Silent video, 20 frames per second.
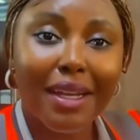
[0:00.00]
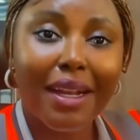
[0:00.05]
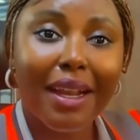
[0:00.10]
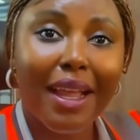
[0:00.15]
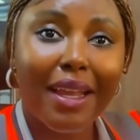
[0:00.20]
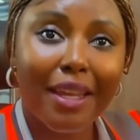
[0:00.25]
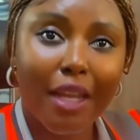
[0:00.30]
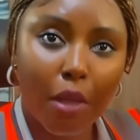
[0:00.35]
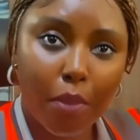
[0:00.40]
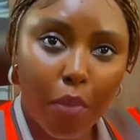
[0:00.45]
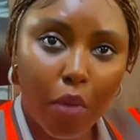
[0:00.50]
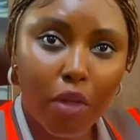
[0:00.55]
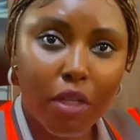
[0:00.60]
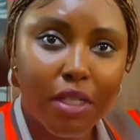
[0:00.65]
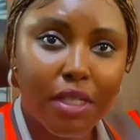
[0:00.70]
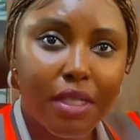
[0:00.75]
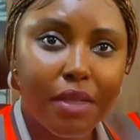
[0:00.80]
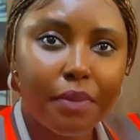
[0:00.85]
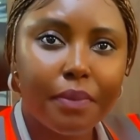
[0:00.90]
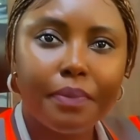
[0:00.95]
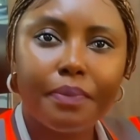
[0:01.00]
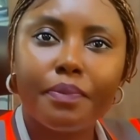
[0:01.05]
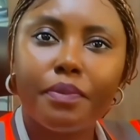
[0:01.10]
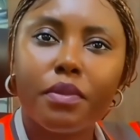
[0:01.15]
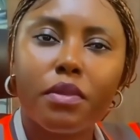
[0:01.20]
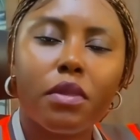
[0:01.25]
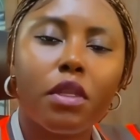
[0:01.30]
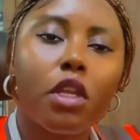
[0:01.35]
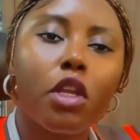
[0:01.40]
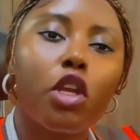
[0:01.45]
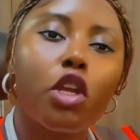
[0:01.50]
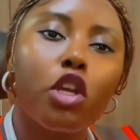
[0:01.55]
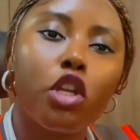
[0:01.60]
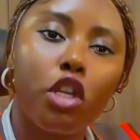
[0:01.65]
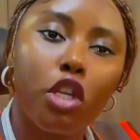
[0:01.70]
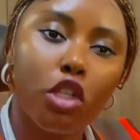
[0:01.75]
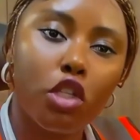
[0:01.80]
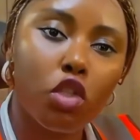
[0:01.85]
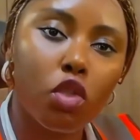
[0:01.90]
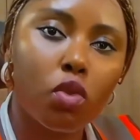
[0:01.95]
a clear deck policy,
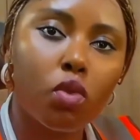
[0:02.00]
you need